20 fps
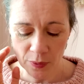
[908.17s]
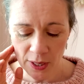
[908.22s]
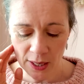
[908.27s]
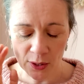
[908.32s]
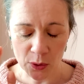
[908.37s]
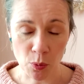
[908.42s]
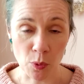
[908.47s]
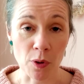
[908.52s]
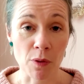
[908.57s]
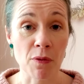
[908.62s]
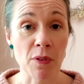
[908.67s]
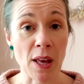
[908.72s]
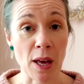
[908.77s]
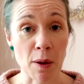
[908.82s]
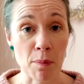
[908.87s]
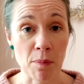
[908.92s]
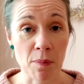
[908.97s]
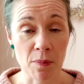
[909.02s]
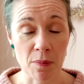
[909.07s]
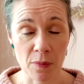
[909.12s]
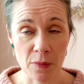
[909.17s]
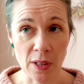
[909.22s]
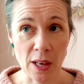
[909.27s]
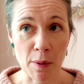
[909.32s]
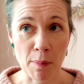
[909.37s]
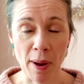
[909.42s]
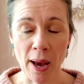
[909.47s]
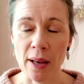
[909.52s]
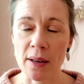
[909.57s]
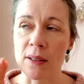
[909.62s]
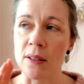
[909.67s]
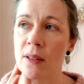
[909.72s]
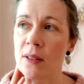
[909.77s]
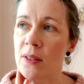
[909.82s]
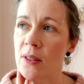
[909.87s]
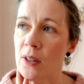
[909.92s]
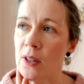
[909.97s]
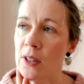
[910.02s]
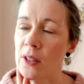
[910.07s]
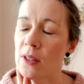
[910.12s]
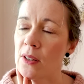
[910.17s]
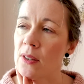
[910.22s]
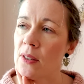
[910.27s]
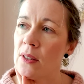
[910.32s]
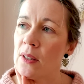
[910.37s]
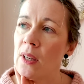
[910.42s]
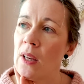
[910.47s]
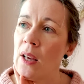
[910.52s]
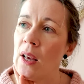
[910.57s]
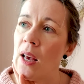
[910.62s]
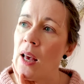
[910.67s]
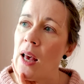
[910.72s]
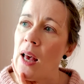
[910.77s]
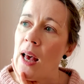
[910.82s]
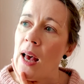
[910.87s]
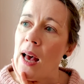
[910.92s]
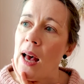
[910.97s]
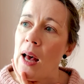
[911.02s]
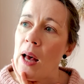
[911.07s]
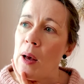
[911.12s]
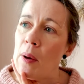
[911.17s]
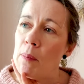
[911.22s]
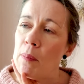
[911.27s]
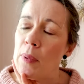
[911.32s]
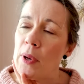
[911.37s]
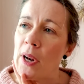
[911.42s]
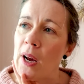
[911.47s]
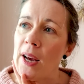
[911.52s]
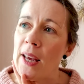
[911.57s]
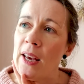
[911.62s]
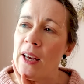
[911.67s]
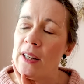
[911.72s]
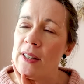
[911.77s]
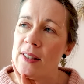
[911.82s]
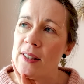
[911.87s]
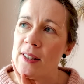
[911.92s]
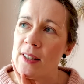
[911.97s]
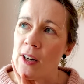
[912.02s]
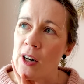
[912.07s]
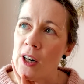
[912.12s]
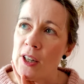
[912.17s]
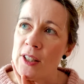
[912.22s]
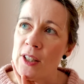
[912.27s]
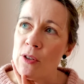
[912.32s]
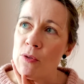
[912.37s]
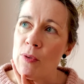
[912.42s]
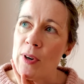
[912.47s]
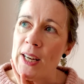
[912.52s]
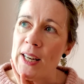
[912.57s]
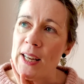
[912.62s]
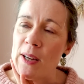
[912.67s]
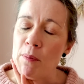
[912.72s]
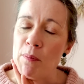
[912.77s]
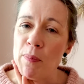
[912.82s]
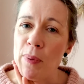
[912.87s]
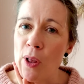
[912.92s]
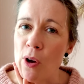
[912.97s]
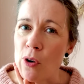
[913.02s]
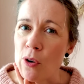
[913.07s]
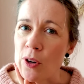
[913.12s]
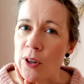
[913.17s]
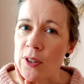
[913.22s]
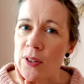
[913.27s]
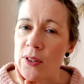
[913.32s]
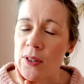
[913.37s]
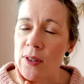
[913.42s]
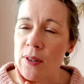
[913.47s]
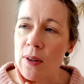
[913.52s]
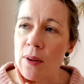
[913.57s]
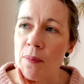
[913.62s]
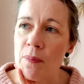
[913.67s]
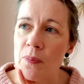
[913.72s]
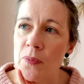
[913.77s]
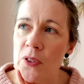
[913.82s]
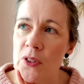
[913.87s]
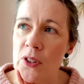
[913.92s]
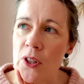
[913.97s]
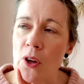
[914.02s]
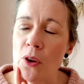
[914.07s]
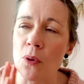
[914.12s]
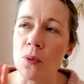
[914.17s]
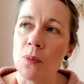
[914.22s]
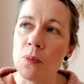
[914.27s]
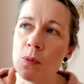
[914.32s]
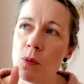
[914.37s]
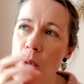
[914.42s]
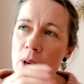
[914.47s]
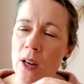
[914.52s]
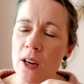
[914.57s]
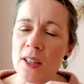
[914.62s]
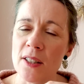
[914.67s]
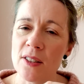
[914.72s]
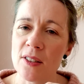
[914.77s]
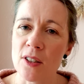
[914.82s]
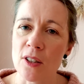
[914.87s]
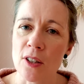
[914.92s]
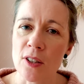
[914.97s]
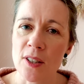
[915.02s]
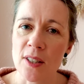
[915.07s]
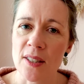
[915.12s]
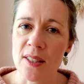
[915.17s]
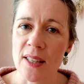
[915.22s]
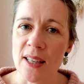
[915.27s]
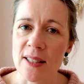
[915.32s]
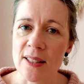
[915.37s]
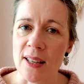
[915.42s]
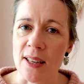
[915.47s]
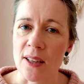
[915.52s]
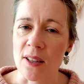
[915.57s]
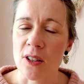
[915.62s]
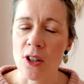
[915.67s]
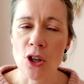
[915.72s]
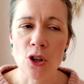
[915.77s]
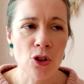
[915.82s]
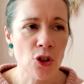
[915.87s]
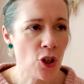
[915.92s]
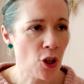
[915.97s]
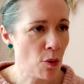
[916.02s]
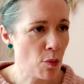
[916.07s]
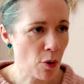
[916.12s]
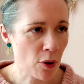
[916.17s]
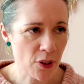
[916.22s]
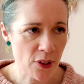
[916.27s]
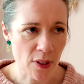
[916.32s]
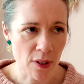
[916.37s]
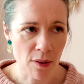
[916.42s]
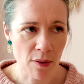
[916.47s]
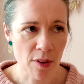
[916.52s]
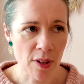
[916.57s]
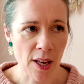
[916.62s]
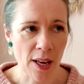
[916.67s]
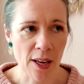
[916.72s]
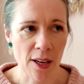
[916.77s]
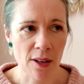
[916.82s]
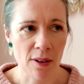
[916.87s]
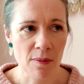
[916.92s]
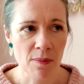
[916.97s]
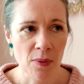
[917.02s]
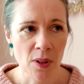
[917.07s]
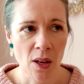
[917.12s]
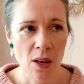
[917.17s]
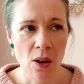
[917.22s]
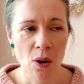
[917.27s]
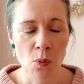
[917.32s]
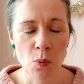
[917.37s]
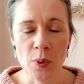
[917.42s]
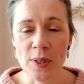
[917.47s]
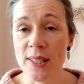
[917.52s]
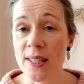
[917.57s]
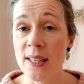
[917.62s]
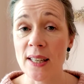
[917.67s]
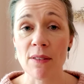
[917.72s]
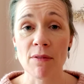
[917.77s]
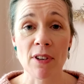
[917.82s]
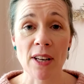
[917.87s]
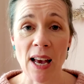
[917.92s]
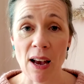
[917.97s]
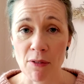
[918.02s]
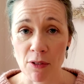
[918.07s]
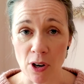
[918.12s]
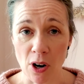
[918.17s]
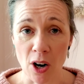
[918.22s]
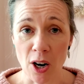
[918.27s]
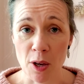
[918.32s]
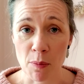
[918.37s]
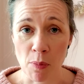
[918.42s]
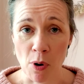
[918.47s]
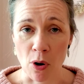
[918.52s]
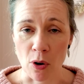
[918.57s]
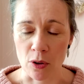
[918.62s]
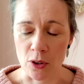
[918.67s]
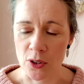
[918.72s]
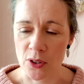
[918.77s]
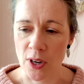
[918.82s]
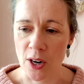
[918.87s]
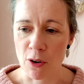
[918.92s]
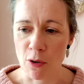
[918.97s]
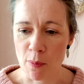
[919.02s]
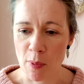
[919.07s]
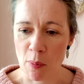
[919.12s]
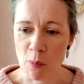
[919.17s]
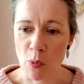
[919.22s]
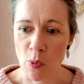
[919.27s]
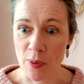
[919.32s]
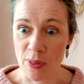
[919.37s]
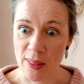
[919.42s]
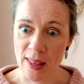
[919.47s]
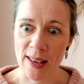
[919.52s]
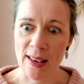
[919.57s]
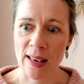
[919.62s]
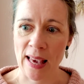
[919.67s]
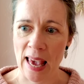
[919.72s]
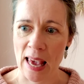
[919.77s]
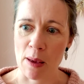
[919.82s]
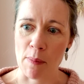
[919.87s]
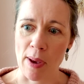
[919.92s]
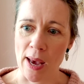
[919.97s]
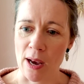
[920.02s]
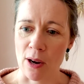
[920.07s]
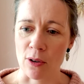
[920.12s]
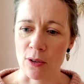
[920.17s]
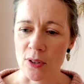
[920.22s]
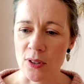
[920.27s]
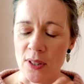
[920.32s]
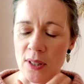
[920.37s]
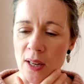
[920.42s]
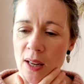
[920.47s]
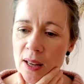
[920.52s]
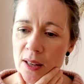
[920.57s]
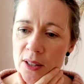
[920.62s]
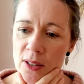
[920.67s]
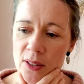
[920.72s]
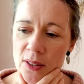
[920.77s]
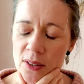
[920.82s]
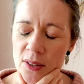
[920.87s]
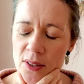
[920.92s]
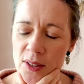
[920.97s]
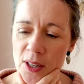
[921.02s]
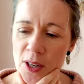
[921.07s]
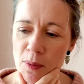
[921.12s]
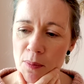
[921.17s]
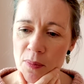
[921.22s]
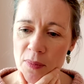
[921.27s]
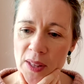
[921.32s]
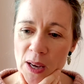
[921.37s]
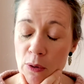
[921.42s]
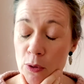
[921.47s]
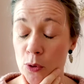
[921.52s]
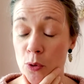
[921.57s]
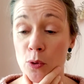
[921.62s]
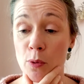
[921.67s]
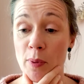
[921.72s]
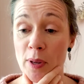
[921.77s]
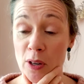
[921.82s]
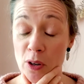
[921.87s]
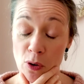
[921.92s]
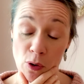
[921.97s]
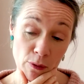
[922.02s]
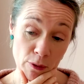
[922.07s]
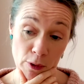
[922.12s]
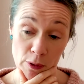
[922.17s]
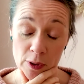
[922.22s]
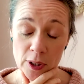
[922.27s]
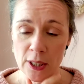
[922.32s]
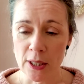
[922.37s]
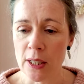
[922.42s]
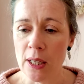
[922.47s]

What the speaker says: He's one of their pattern designers. But I had started reading blogs. So when I started knitting, YouTube wasn't a thing. We didn't even have an iPod. I remember when they came out, and that was all a bit novel.